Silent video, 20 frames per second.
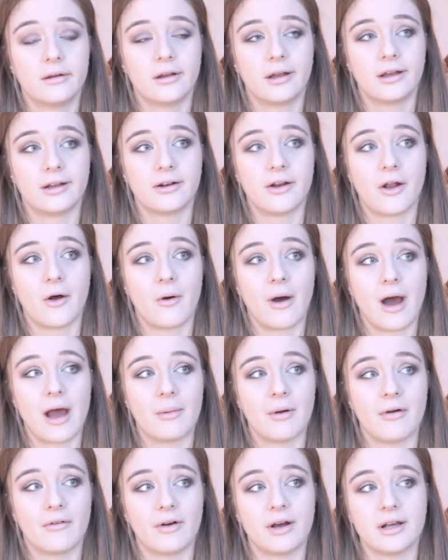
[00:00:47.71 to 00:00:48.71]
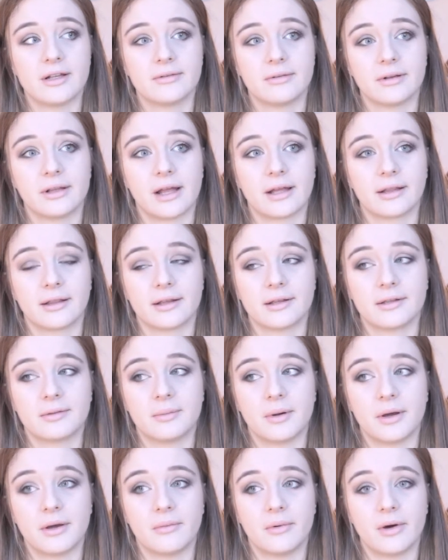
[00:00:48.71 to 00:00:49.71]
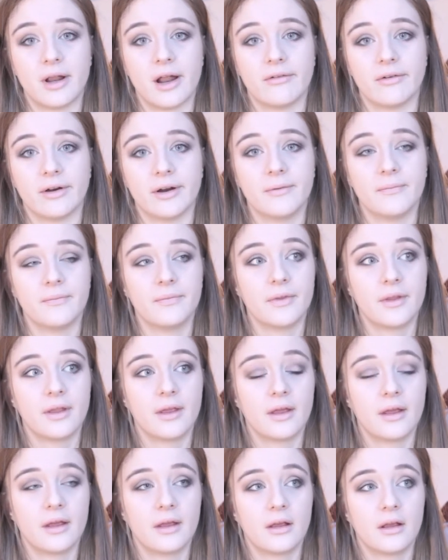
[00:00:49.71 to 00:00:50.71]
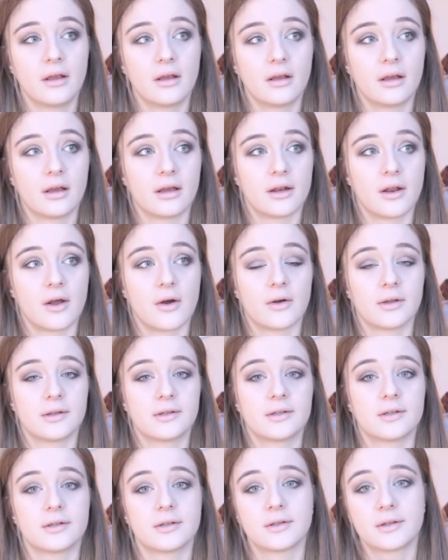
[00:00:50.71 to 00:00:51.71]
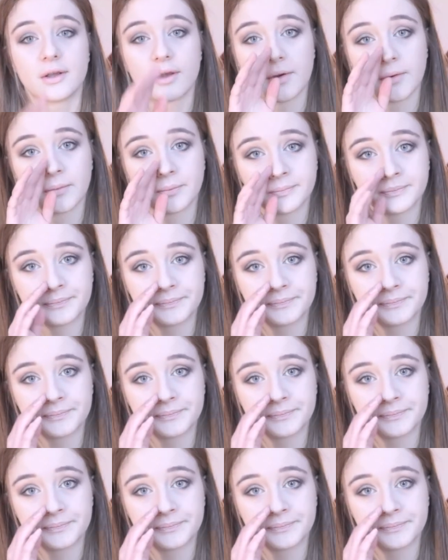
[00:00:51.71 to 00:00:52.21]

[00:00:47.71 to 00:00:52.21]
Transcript: I don't know why my voice went like this, but whatever. I know it's just so.